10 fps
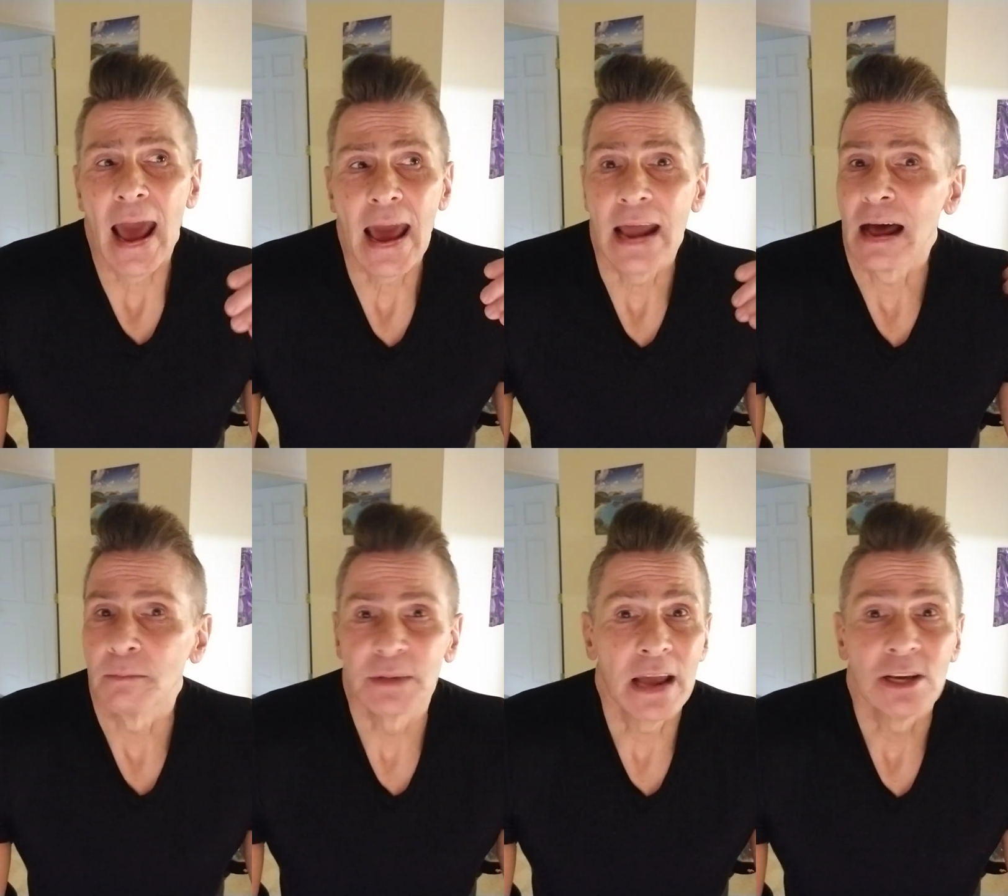And
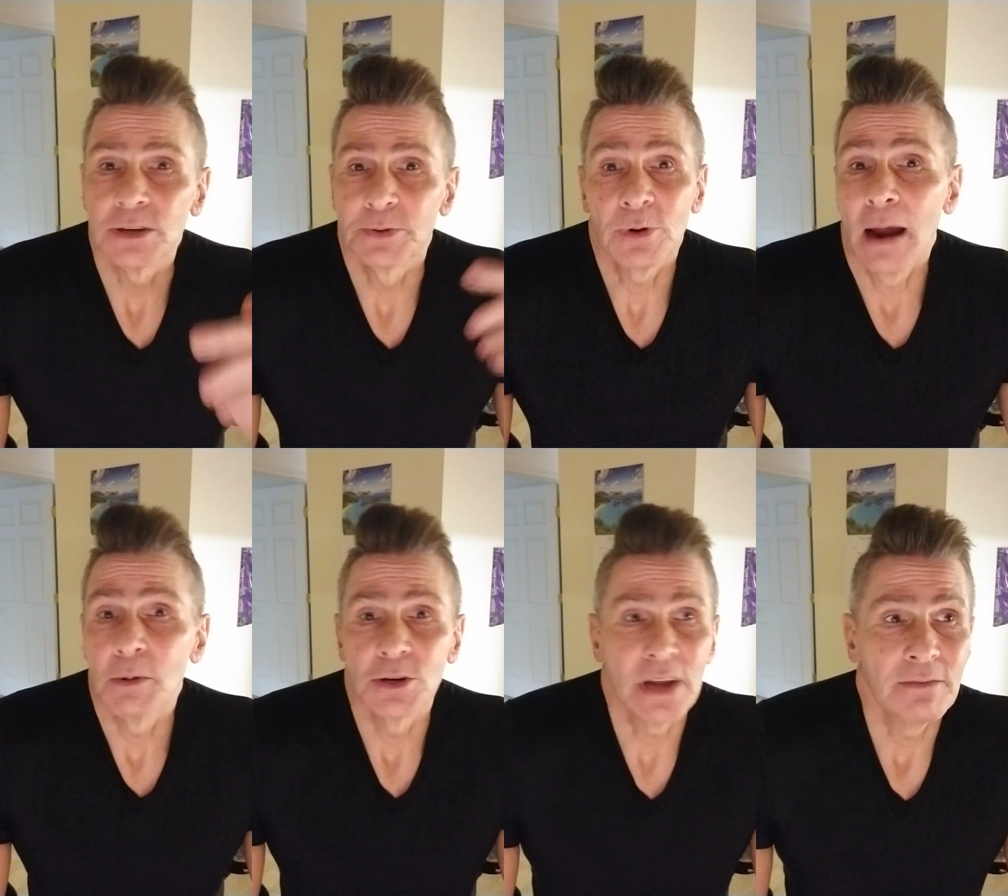I'm getting
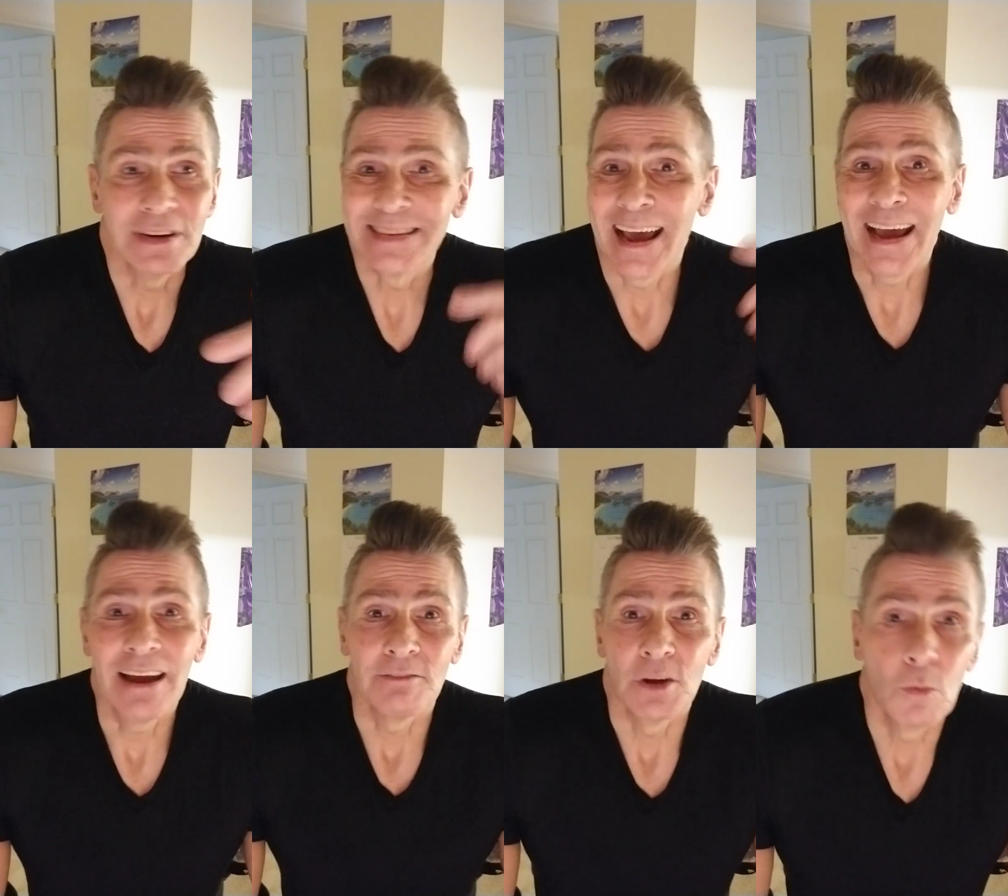subscribers every day,
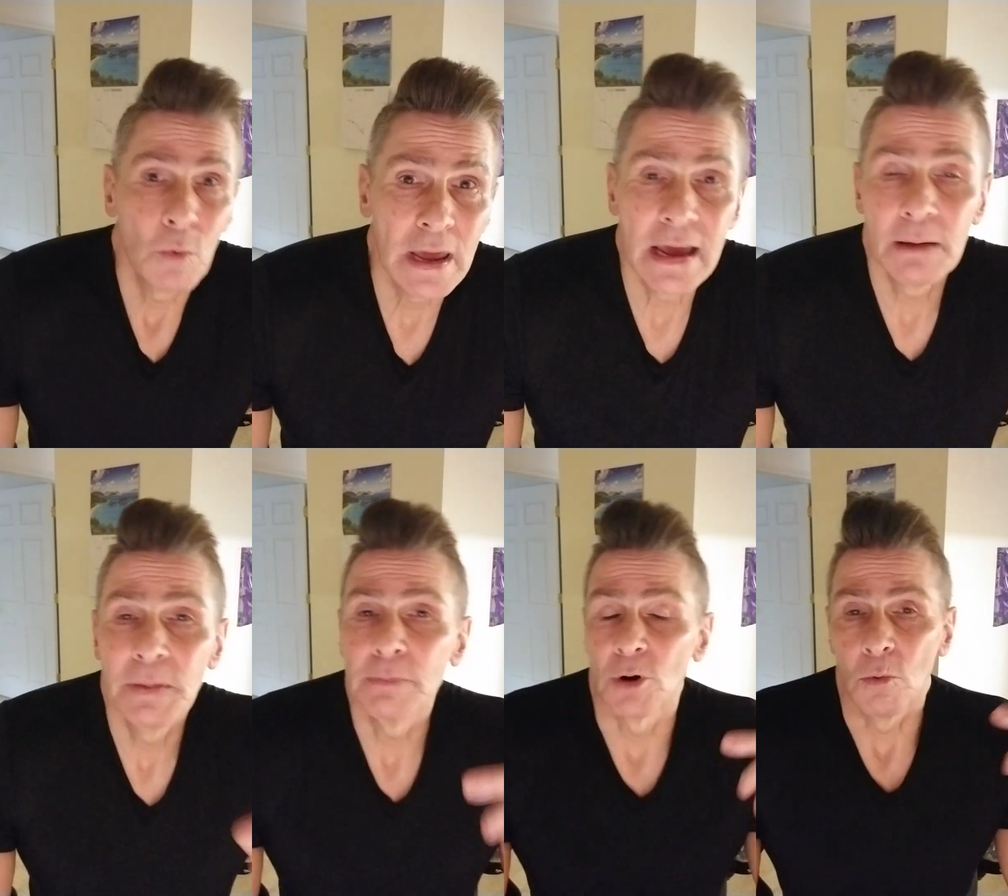every week.
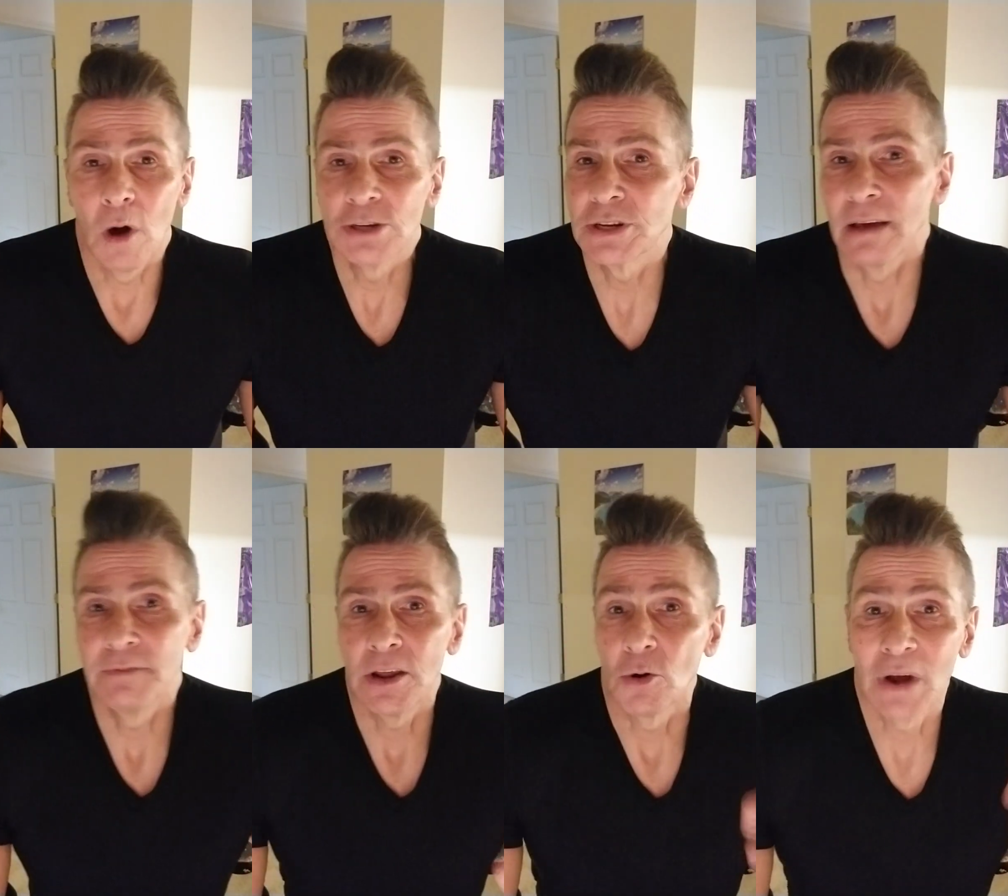People are watching that
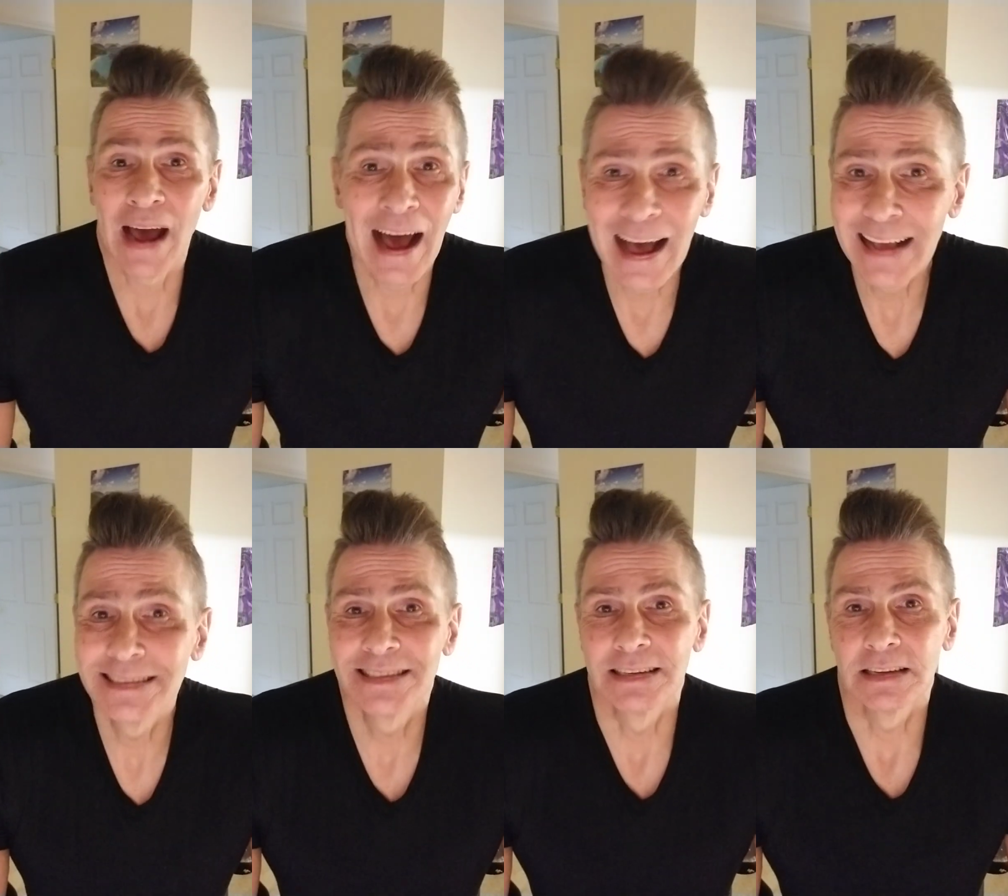video
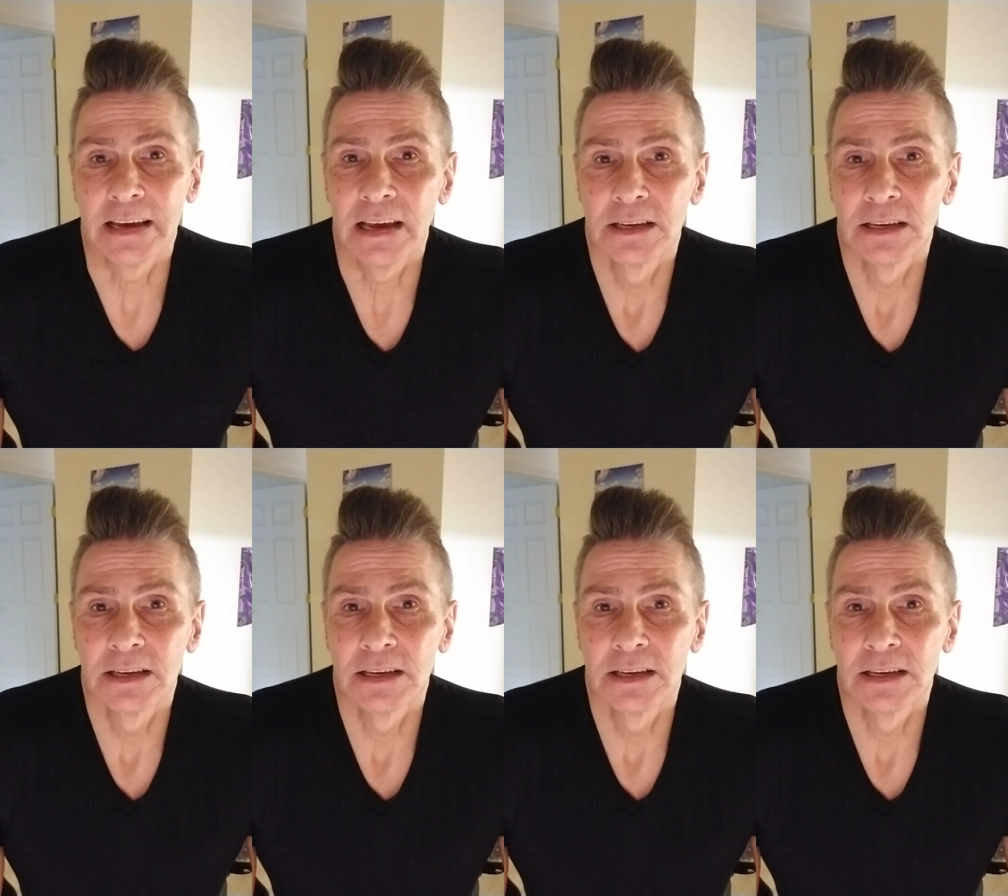constantly.